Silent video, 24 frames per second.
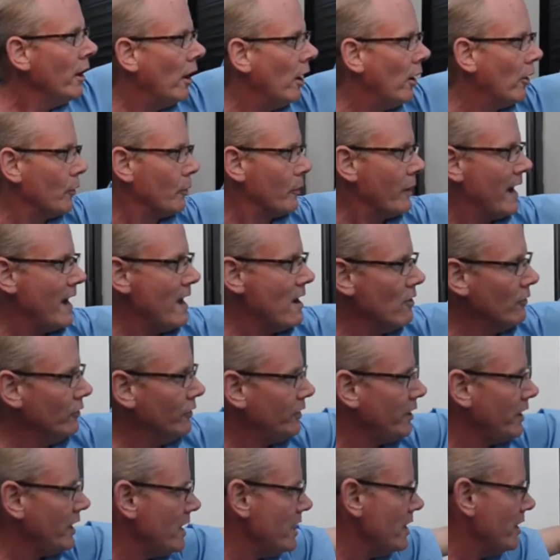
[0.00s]

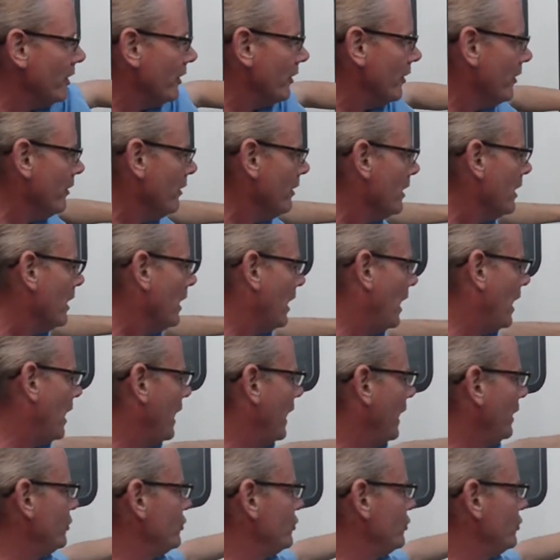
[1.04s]
around here. Uh,